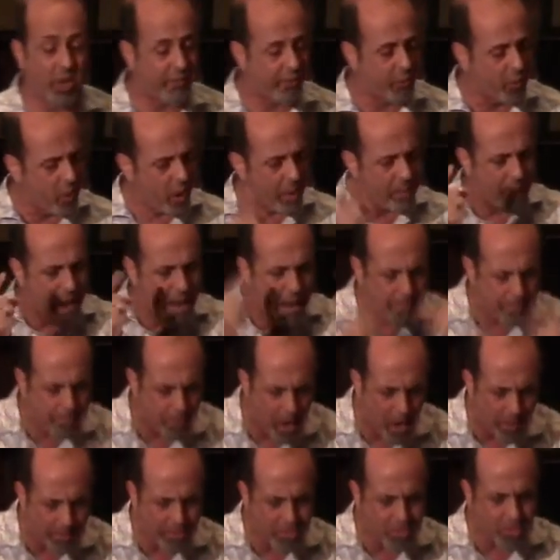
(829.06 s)
you want my
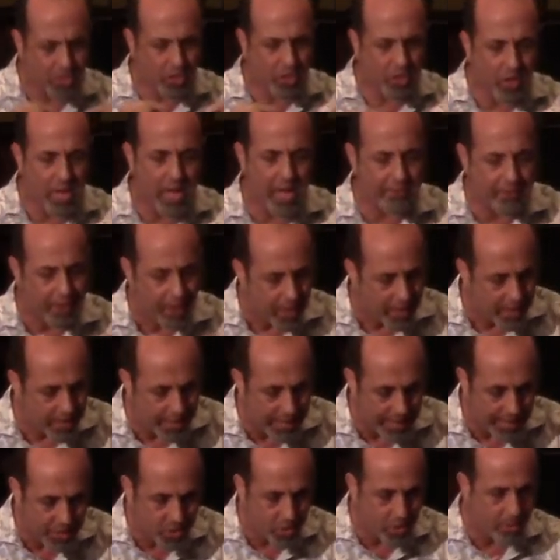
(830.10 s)
promise in your life, you got
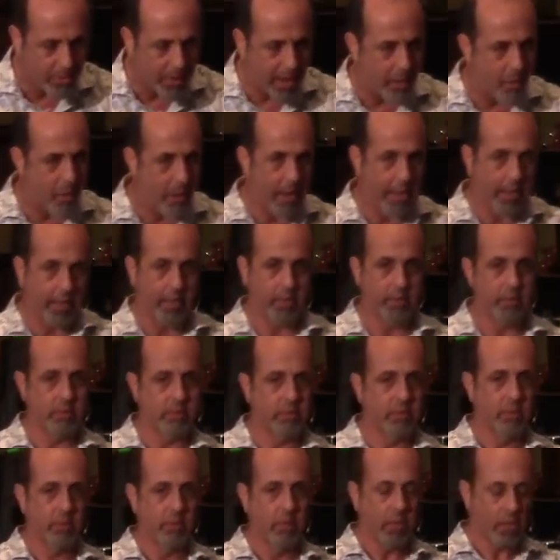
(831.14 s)
to do it my way.
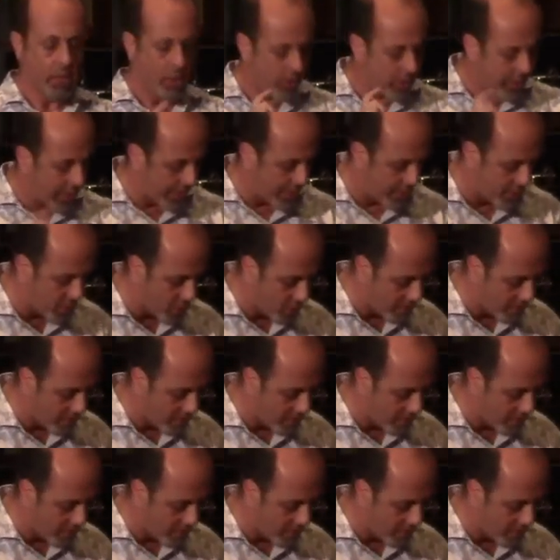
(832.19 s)
You got to do it